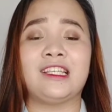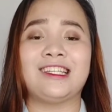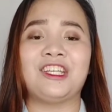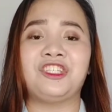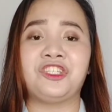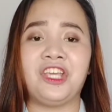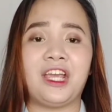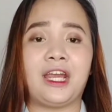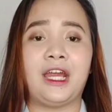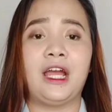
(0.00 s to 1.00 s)
teenage
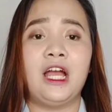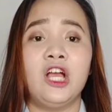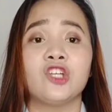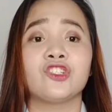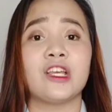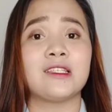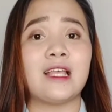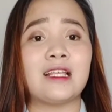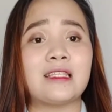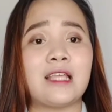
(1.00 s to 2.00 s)
year, just
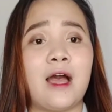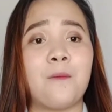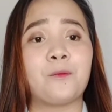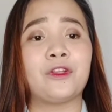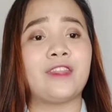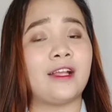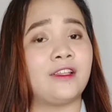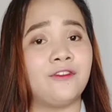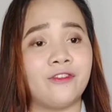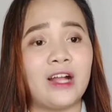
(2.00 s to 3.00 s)
as some
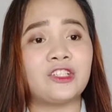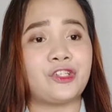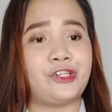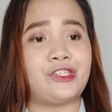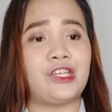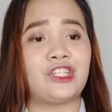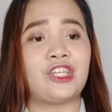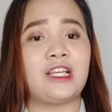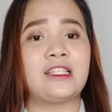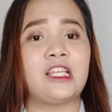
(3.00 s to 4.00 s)
protective factors,
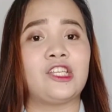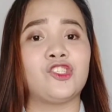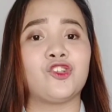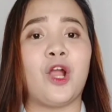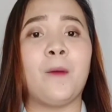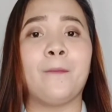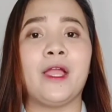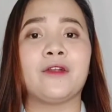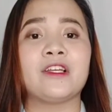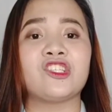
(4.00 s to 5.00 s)
such as a strong
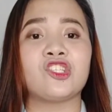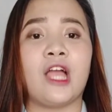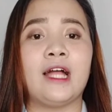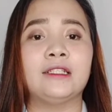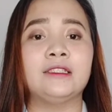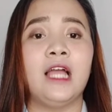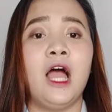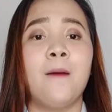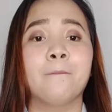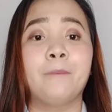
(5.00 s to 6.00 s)
parent-child
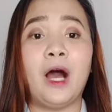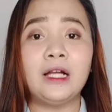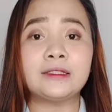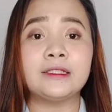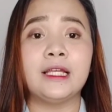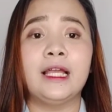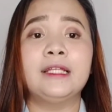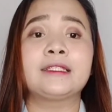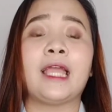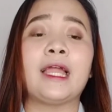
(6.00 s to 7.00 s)
bond,
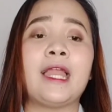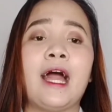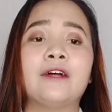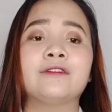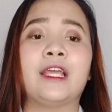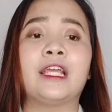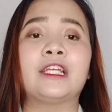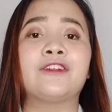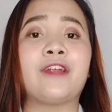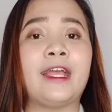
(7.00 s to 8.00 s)
can have
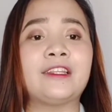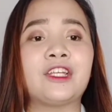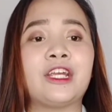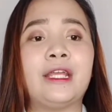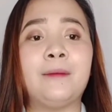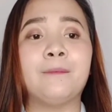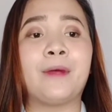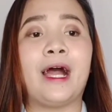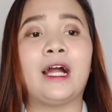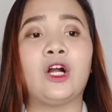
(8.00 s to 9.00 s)
a greater
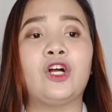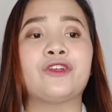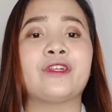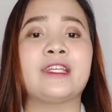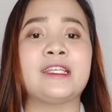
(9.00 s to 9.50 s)
impact on